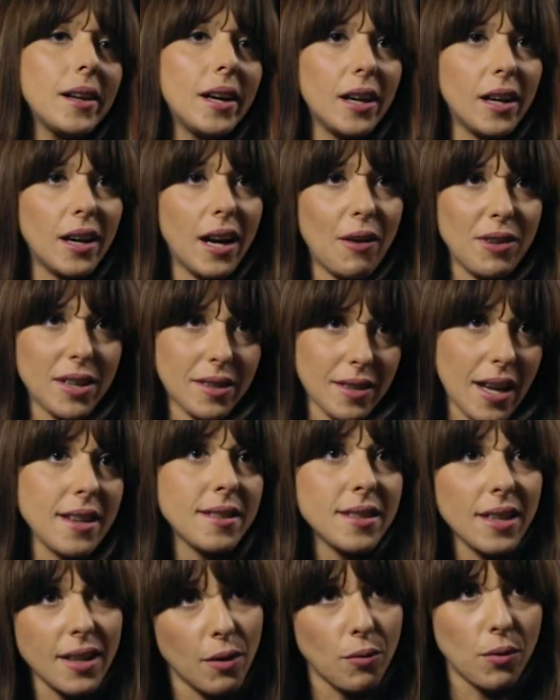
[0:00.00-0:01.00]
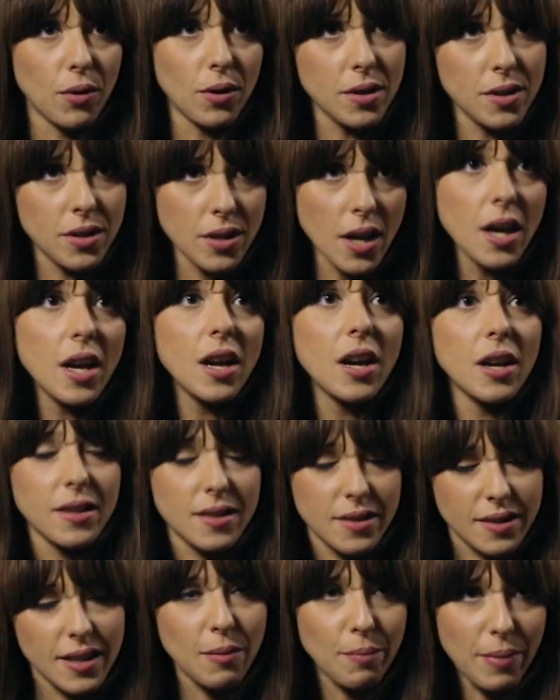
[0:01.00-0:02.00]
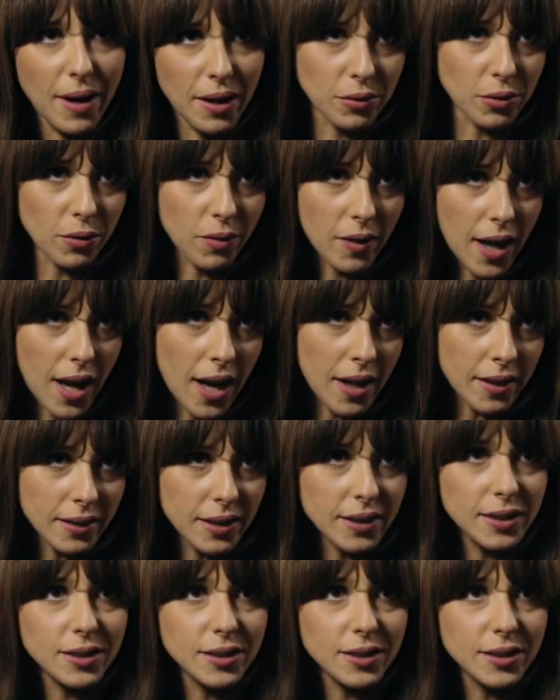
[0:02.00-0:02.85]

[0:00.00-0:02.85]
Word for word: advertising awards, still part of Cannes.